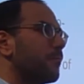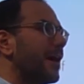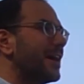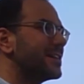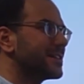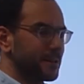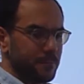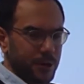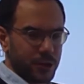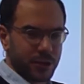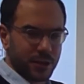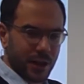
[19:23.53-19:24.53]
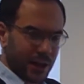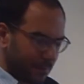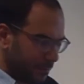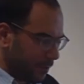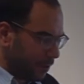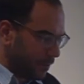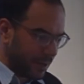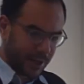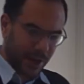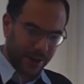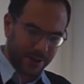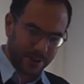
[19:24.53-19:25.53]
ways in which we
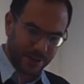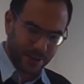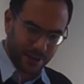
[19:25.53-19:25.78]
can